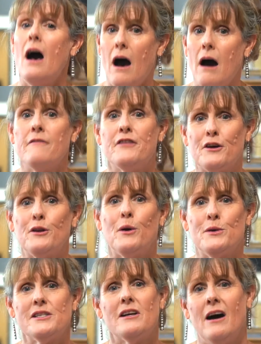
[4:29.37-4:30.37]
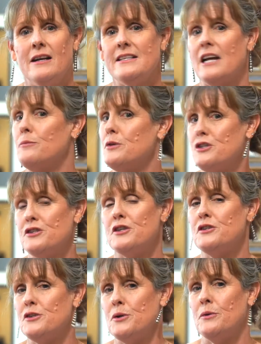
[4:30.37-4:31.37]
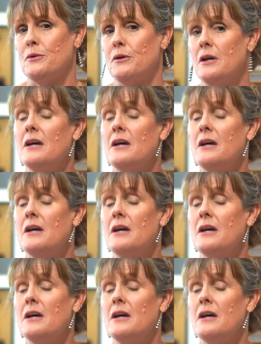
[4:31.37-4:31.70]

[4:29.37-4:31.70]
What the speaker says: of the close contact, which is a student.